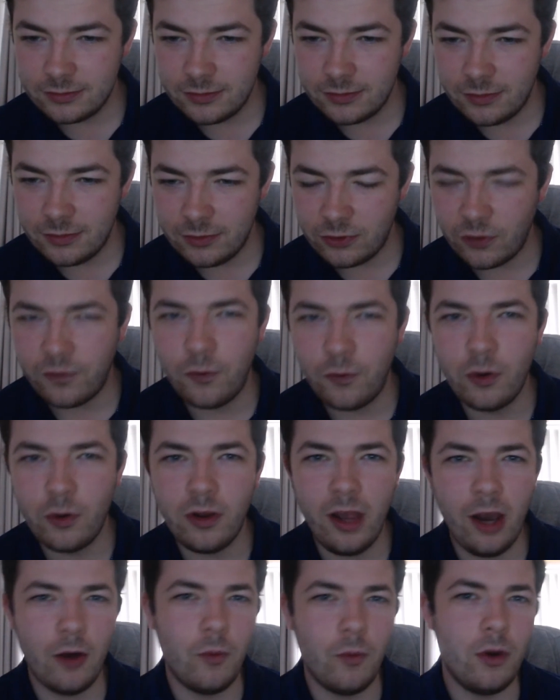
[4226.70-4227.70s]
It's a
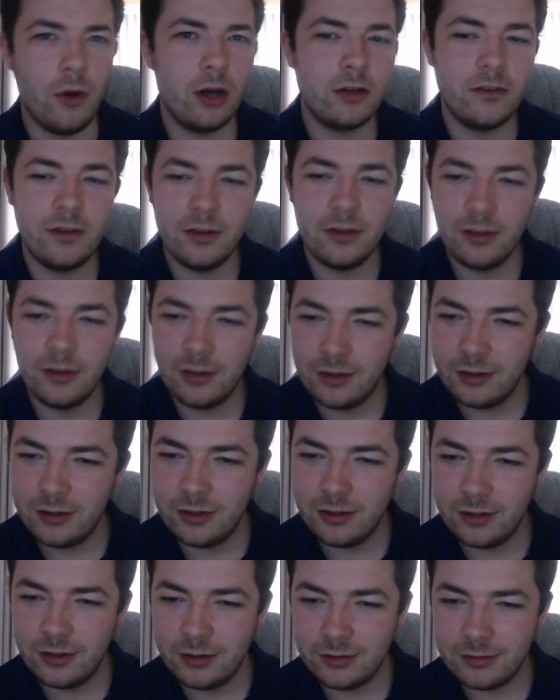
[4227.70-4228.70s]
4-letter word.
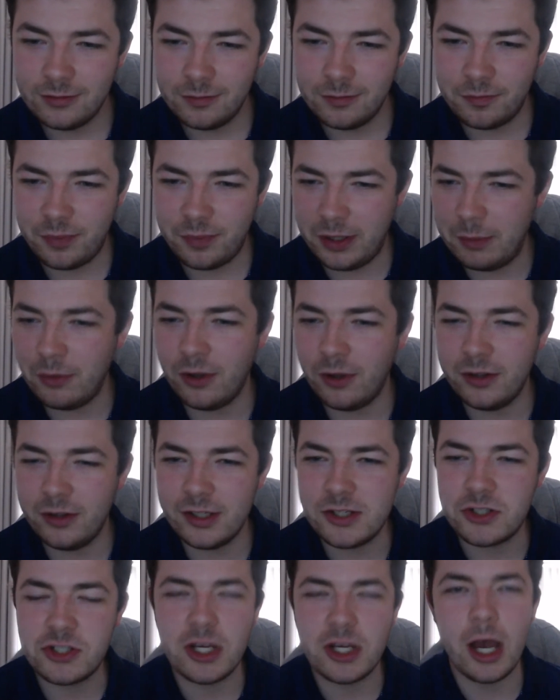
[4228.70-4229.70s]
People in
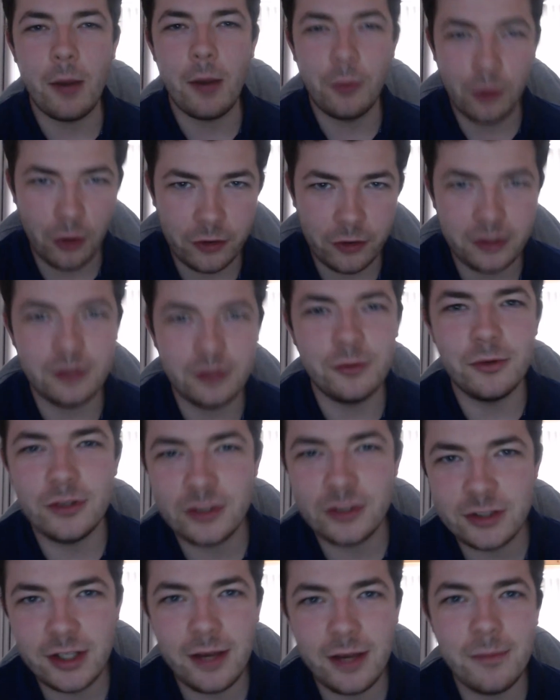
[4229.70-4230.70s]
this chat will already know
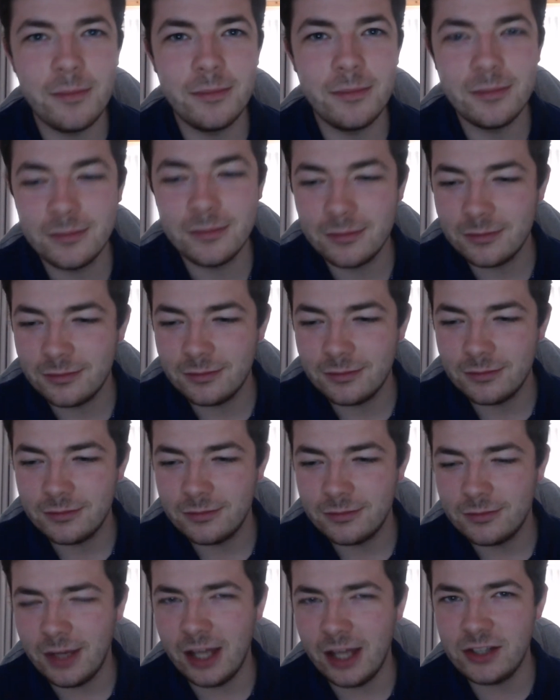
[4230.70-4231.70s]
its name.
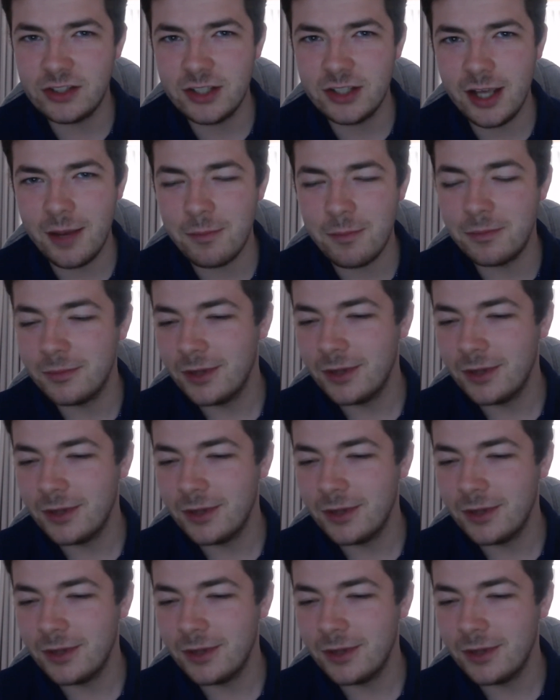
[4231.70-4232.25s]
His name.